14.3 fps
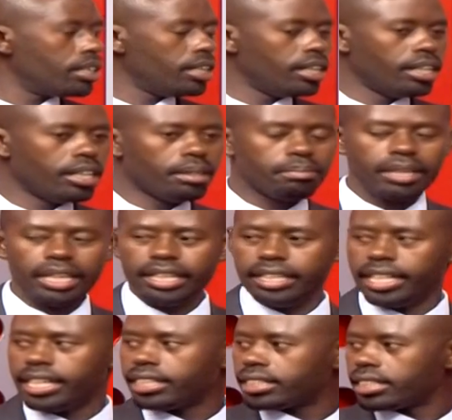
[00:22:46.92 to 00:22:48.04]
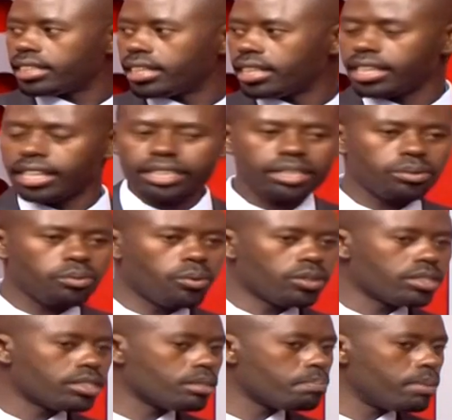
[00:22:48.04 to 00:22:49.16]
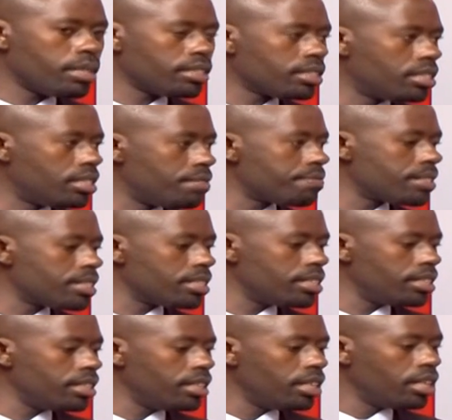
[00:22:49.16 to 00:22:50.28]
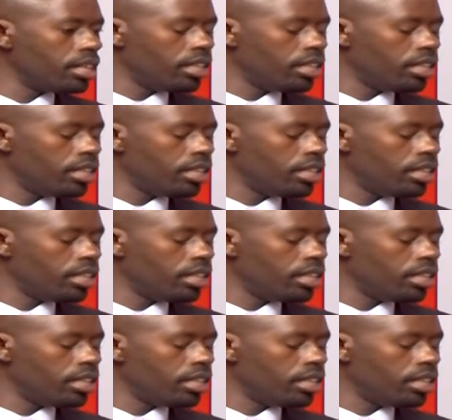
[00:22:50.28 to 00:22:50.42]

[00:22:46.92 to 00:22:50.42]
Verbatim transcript: um, a date that was placed differently.